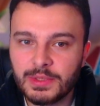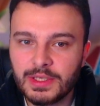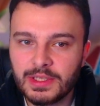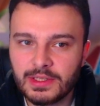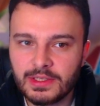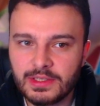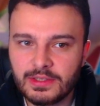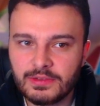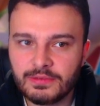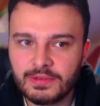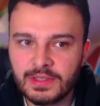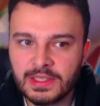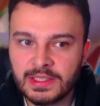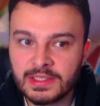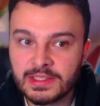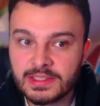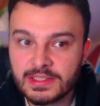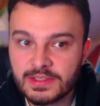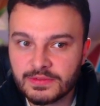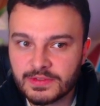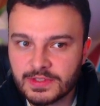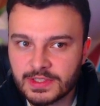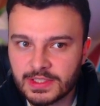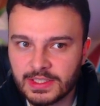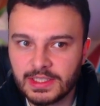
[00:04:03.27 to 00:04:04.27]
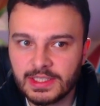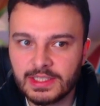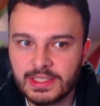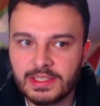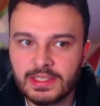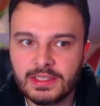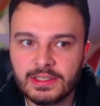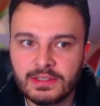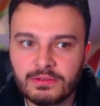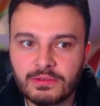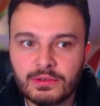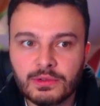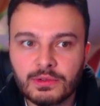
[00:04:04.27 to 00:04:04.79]
a bit of the defensive side
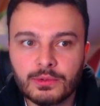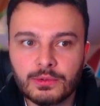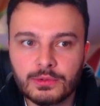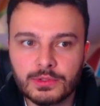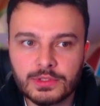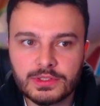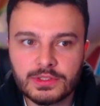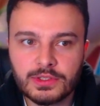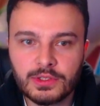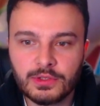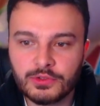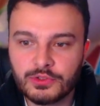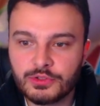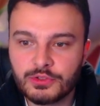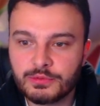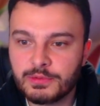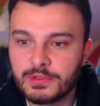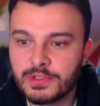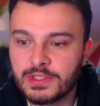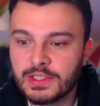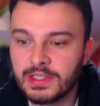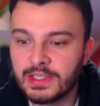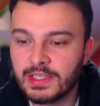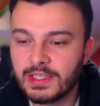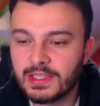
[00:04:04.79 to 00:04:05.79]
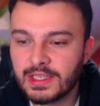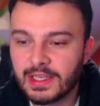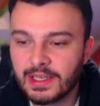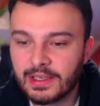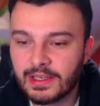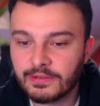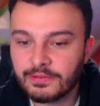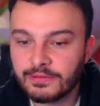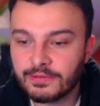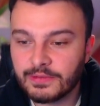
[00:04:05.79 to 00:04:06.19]
and, of course, contributes in the attack.